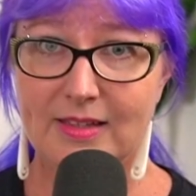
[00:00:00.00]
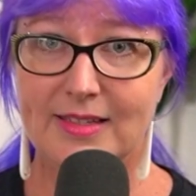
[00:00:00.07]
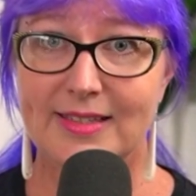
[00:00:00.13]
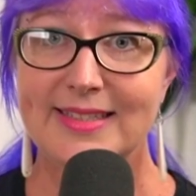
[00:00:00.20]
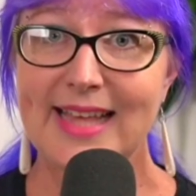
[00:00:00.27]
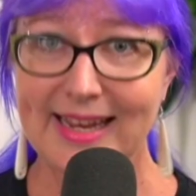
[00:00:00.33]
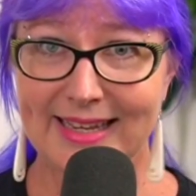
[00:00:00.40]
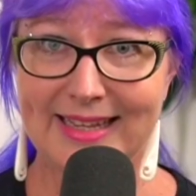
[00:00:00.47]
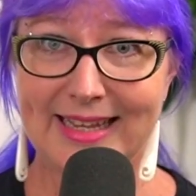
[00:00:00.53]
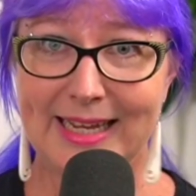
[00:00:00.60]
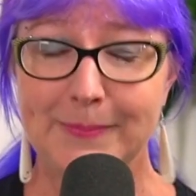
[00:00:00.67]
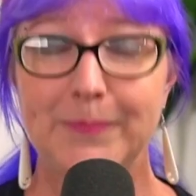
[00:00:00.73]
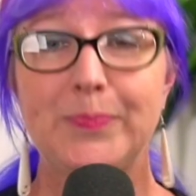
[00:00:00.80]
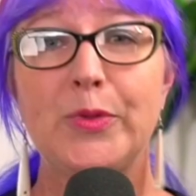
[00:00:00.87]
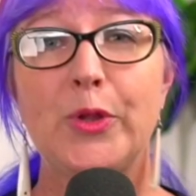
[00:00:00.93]

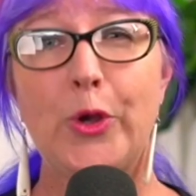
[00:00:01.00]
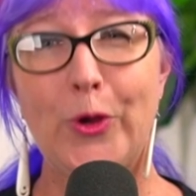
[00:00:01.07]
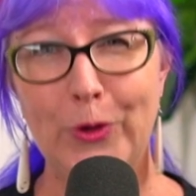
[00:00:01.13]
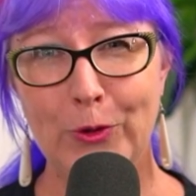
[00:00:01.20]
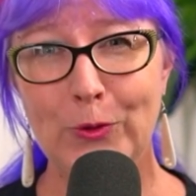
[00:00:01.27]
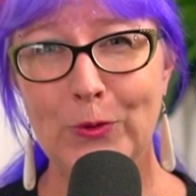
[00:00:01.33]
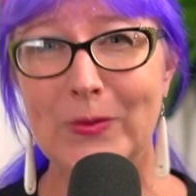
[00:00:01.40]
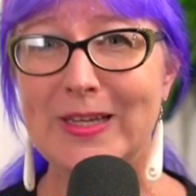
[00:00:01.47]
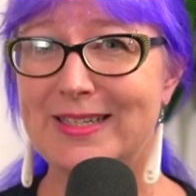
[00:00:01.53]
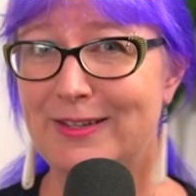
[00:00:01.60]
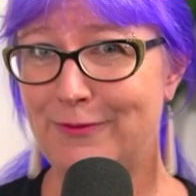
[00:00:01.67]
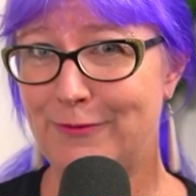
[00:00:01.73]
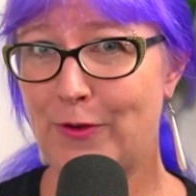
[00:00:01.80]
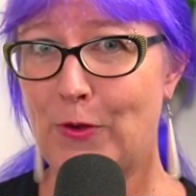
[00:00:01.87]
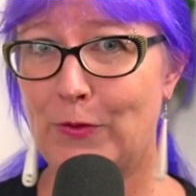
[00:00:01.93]
Secondly, who is
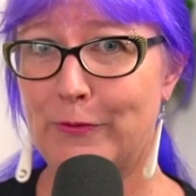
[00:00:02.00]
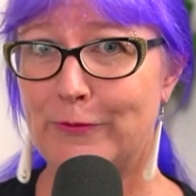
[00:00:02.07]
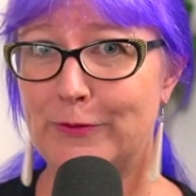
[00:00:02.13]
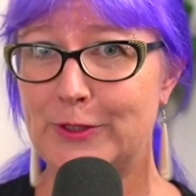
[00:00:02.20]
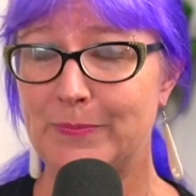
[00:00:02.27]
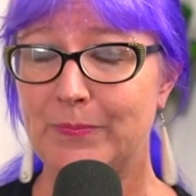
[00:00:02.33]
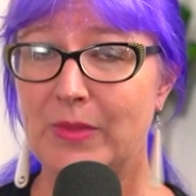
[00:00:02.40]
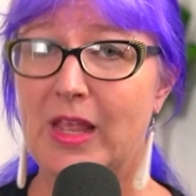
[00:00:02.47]
involved?